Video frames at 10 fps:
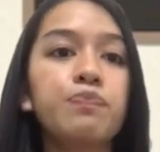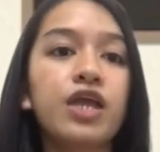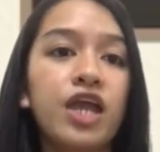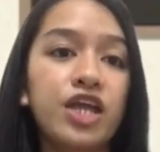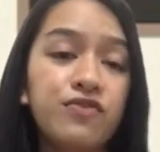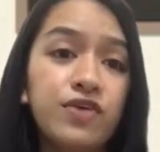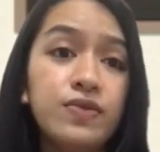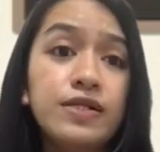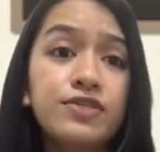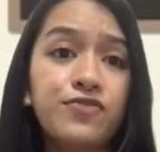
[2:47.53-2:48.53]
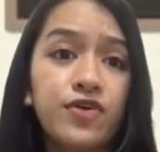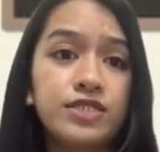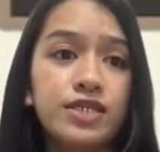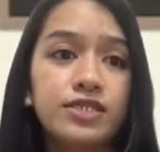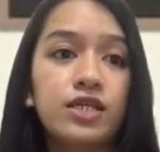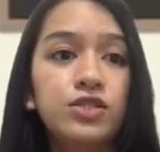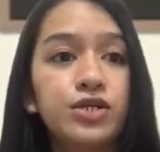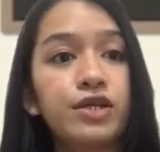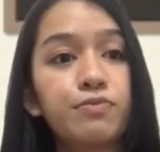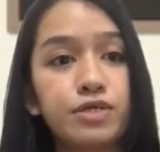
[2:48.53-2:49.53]
Individual differences and learning
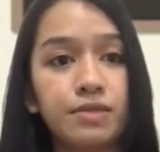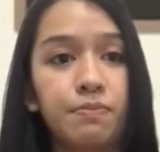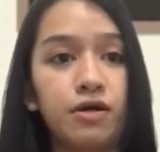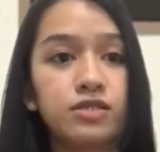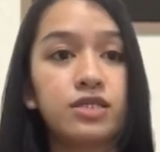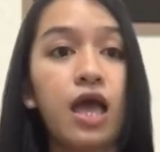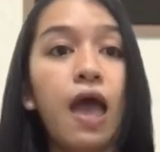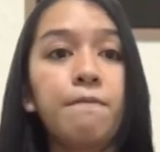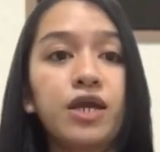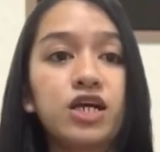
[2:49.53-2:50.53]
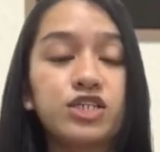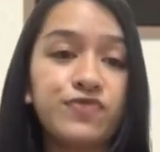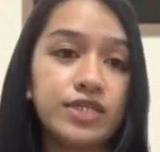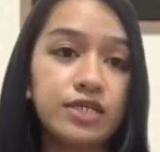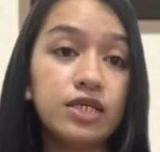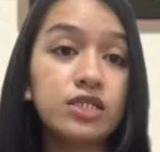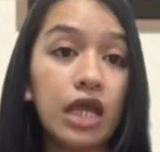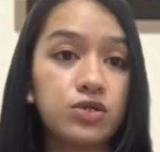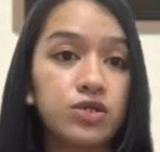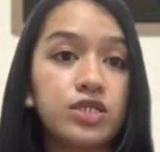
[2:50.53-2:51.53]
principles, because
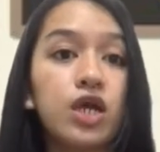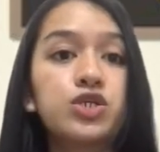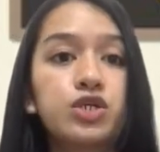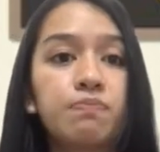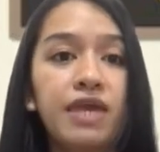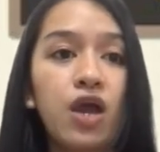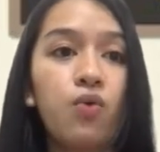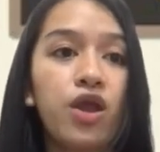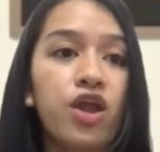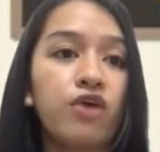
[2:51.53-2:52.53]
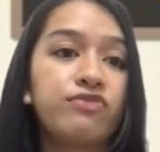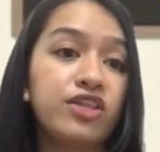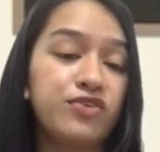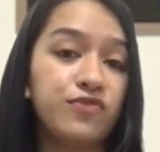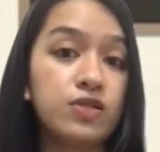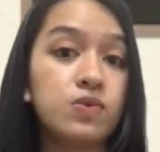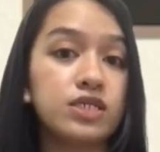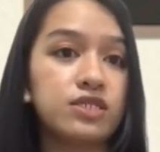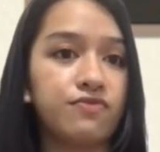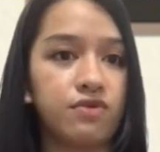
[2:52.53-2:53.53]
facilitators should be aware of the individual's
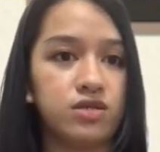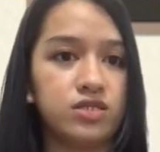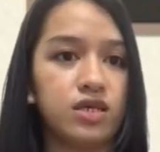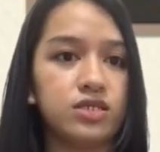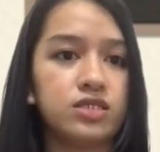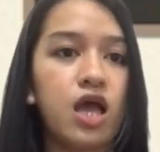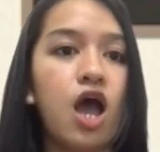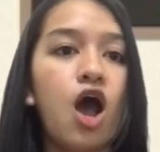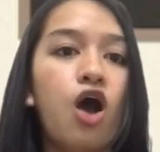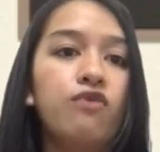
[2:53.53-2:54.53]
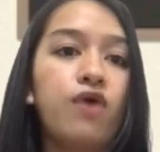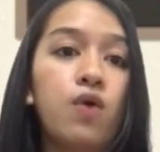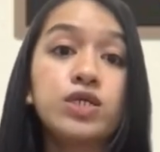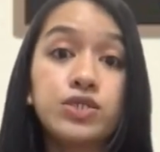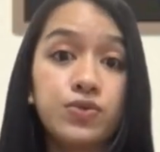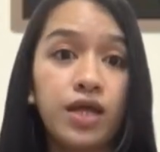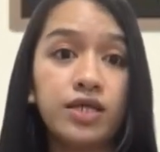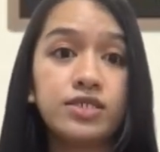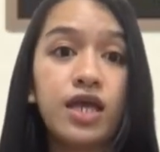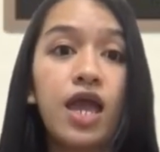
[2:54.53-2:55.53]
differences of our students
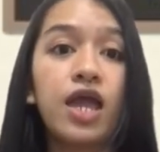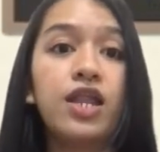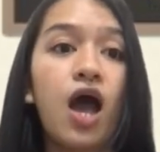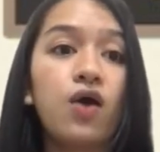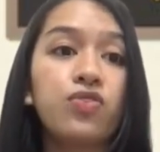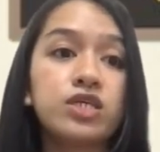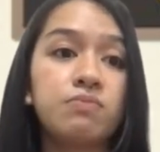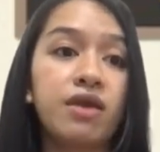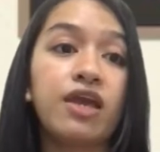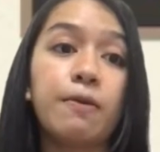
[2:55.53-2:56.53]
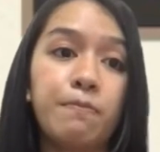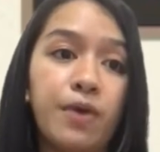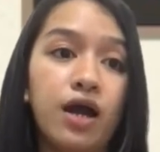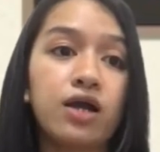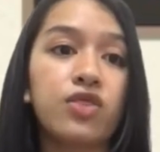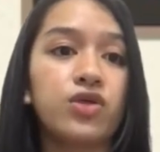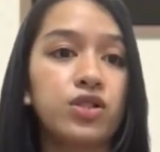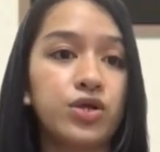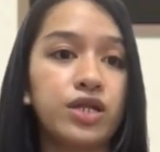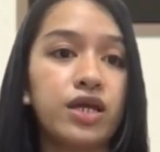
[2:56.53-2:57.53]
and how this may impact the
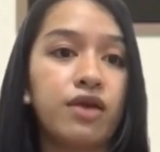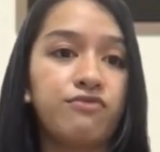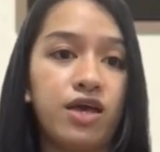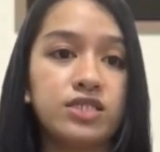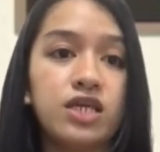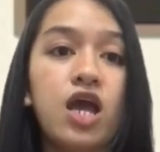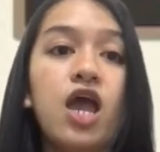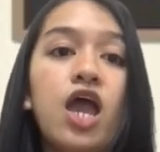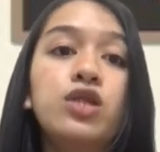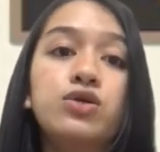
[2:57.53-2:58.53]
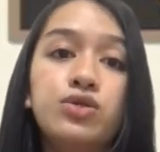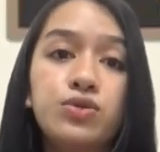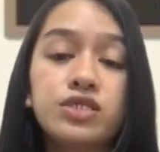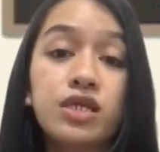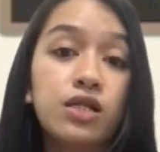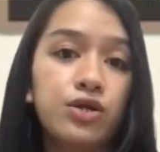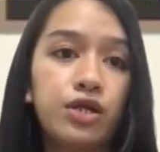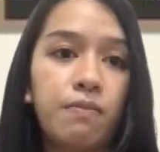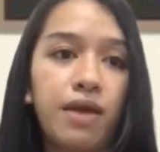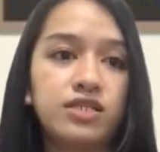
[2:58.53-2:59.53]
learning event and in using learning
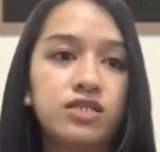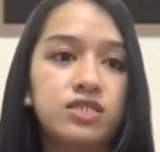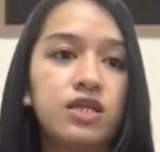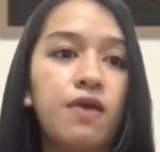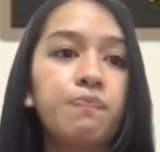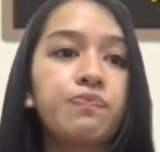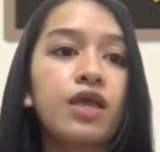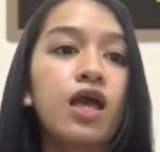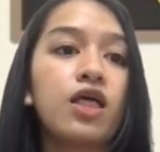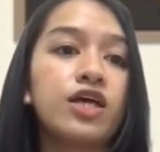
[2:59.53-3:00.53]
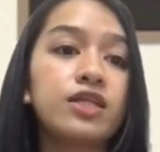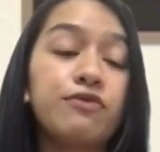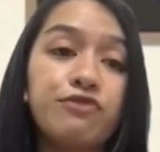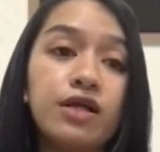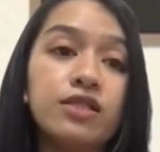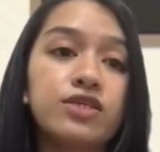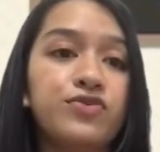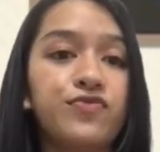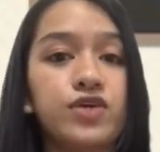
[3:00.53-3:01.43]
methods that appeal the different